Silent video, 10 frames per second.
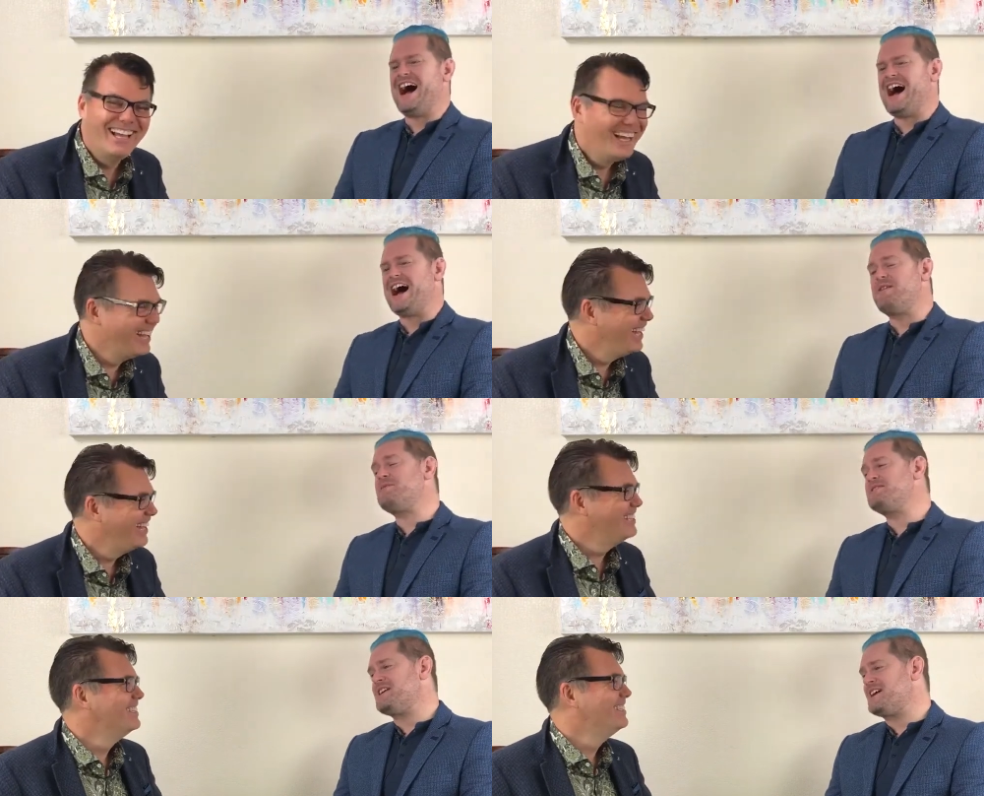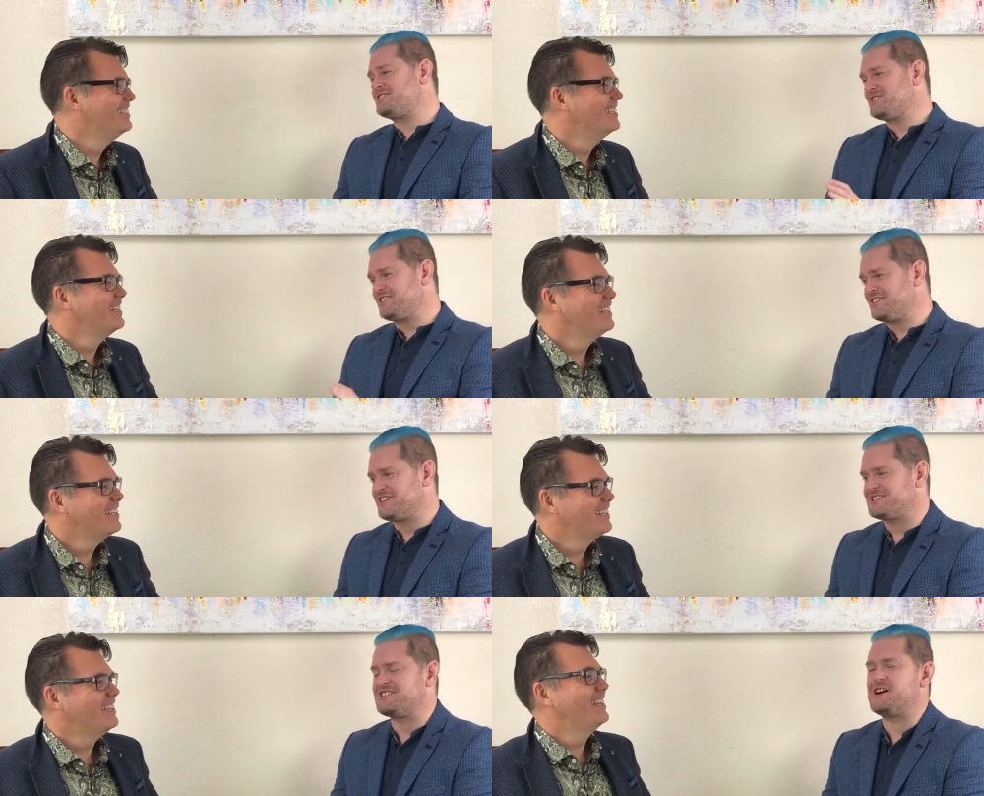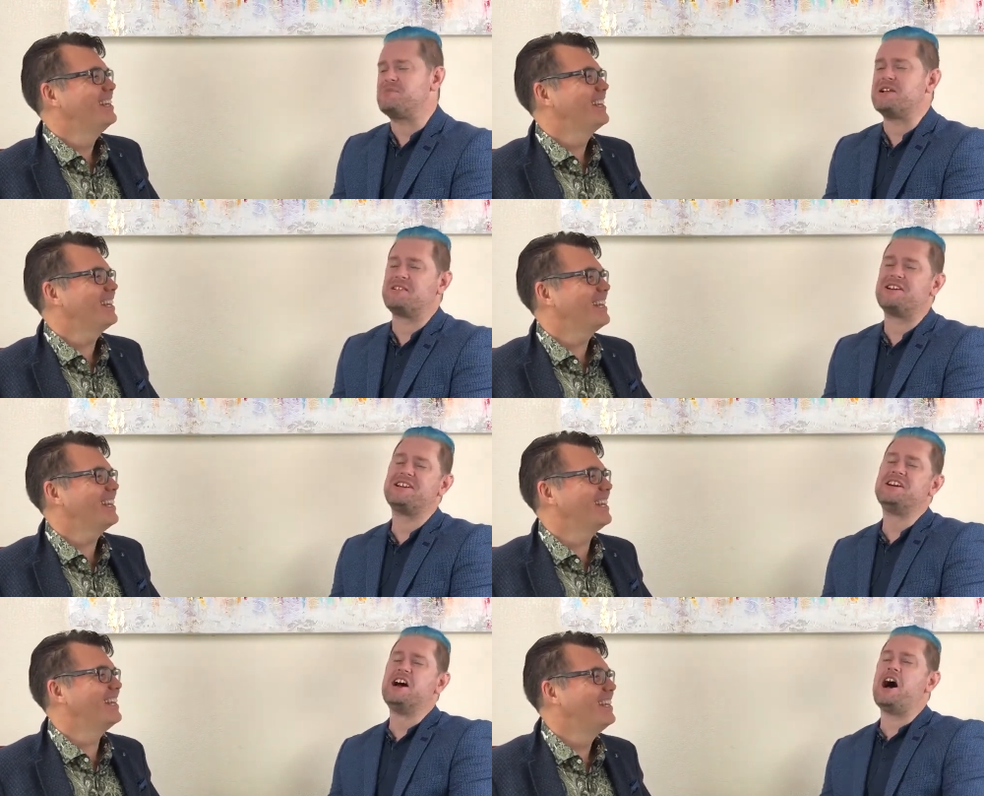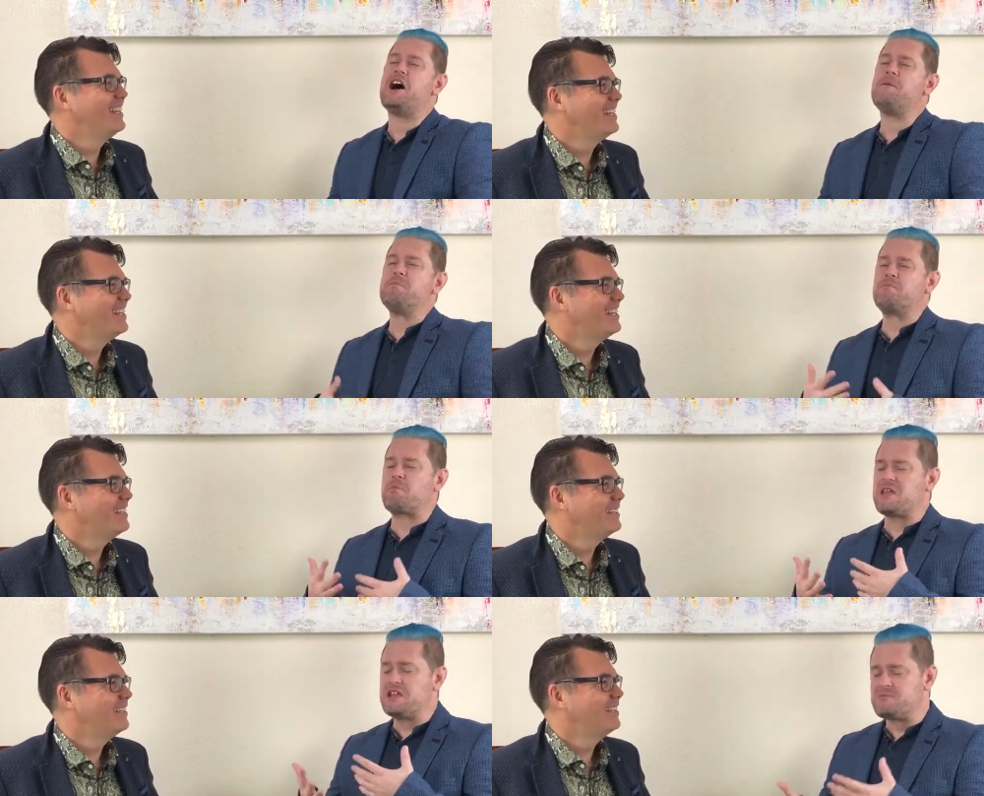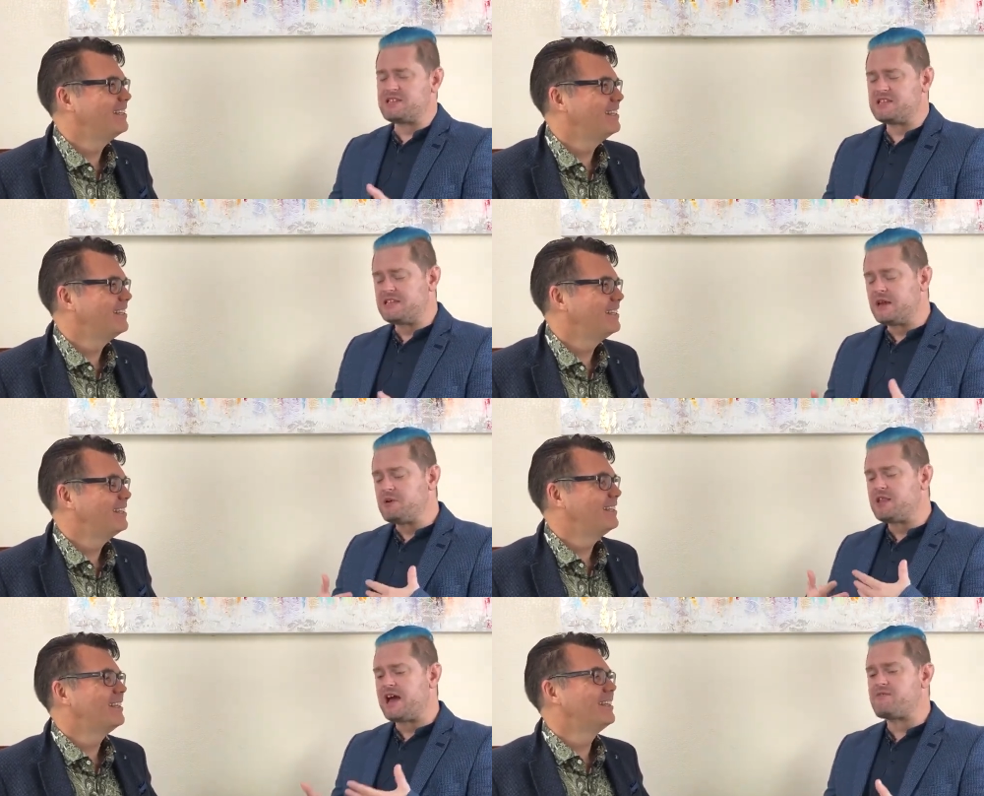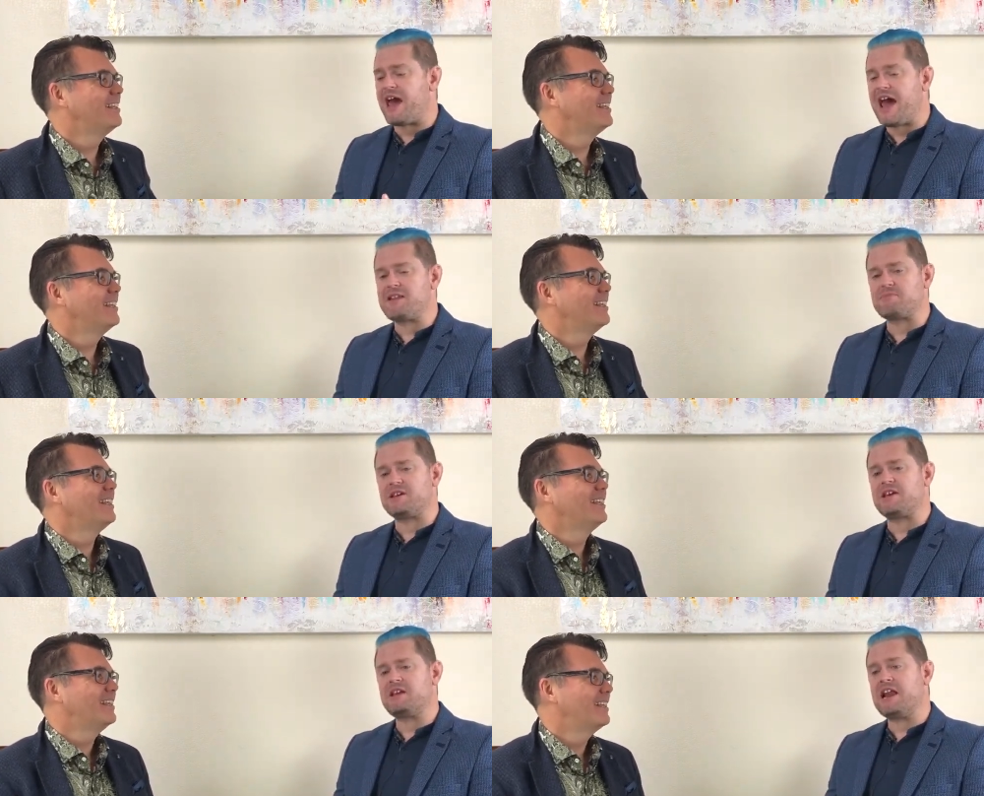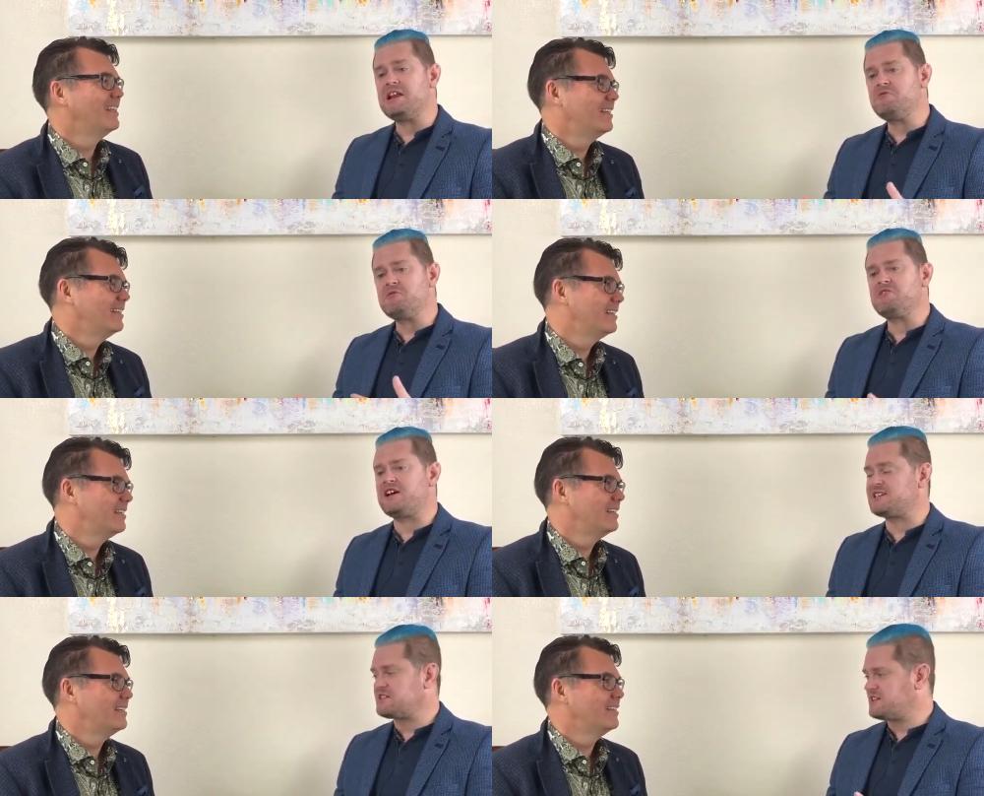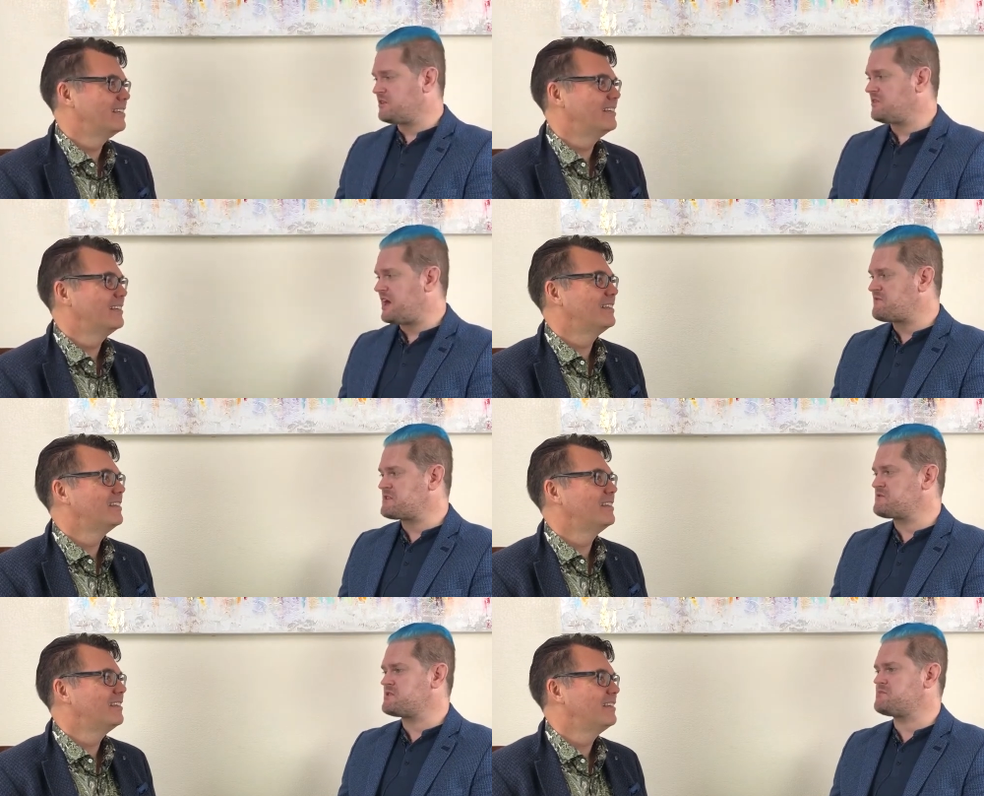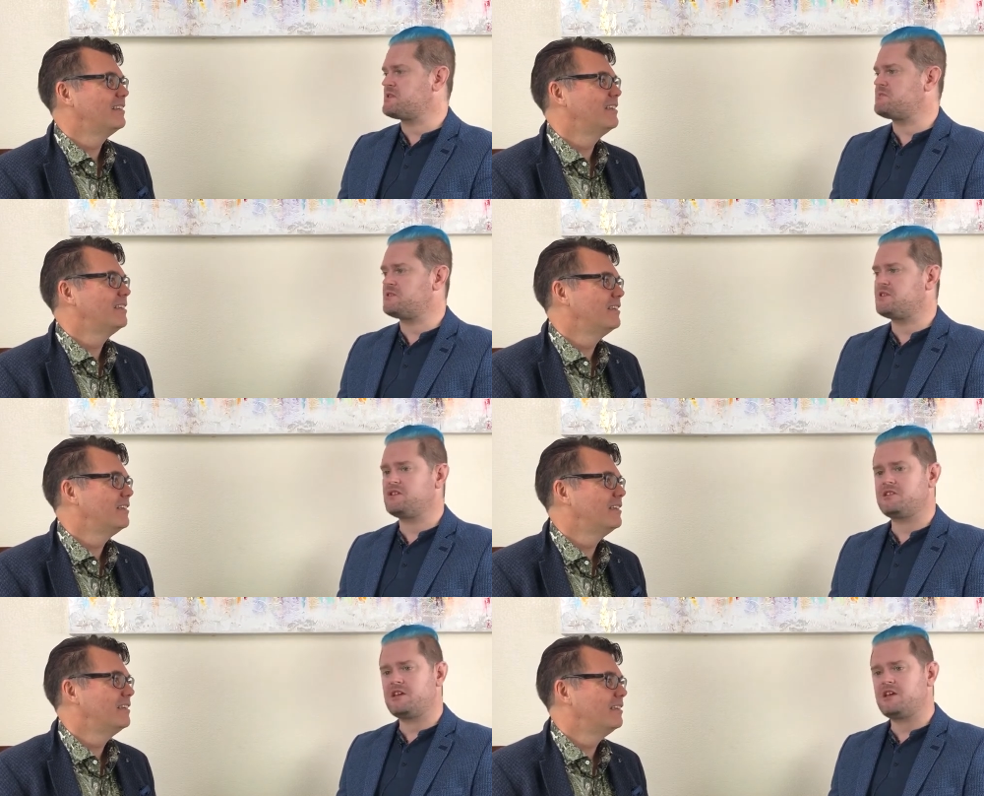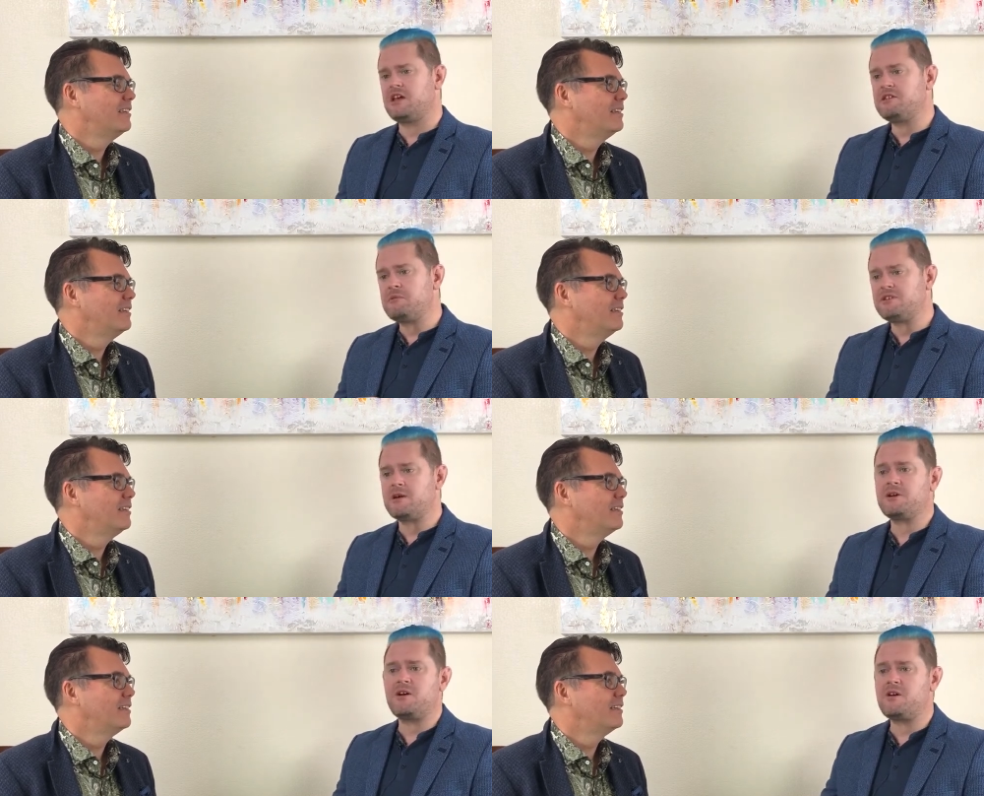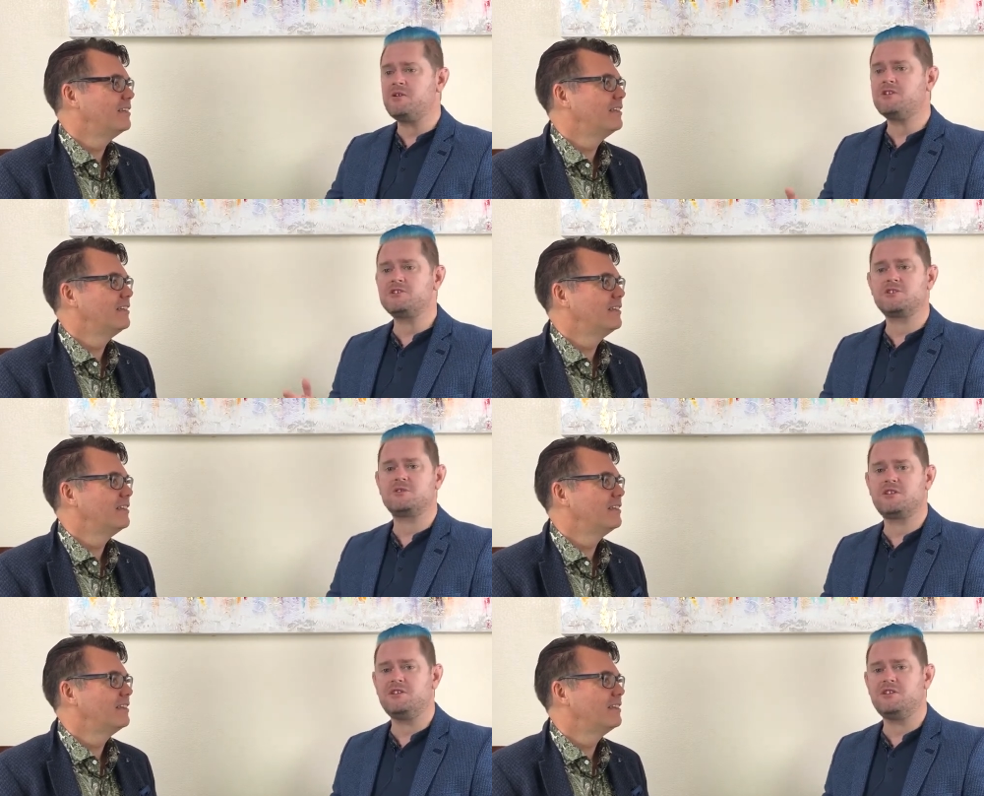Speaker 1: uh, but that certainly doesn't help any, right? Um, but they would laugh at me, and I didn't realize. I thought they were laughing with me, but they, they and they would tell me, "Oh, you're so